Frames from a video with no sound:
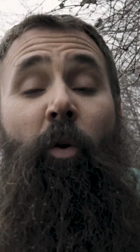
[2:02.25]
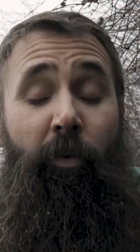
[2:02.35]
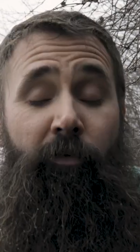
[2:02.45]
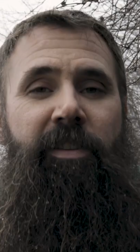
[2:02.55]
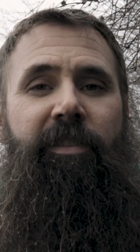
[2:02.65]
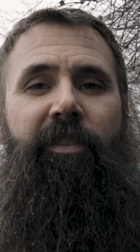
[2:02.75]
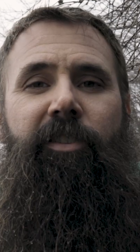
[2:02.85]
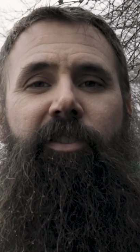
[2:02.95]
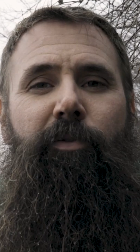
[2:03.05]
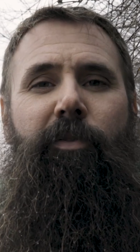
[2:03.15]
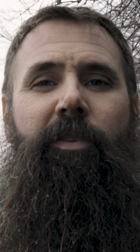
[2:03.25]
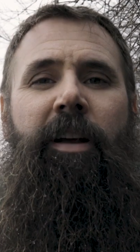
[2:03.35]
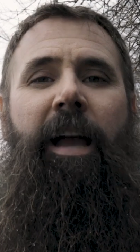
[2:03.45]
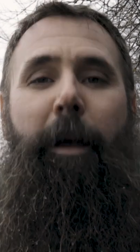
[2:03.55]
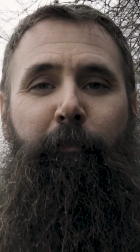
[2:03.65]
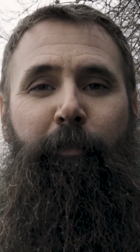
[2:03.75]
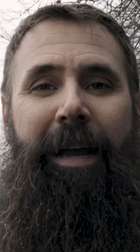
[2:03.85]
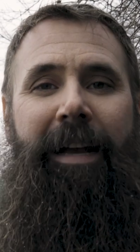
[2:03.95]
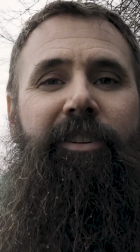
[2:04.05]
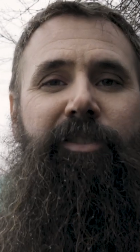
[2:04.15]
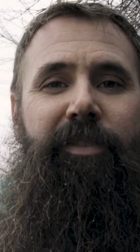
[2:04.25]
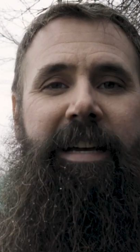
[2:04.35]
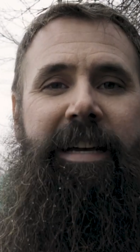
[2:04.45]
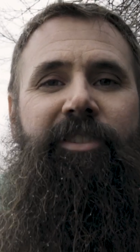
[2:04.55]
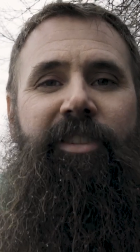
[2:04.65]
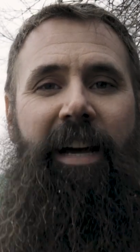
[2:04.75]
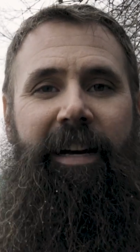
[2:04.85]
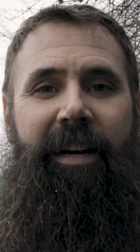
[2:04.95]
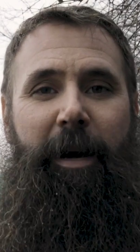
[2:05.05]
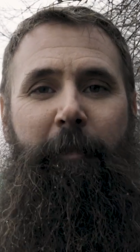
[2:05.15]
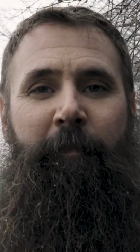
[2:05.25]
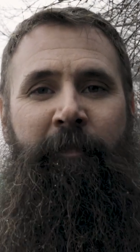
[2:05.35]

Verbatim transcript: Or visit our store at backcountryedge.com.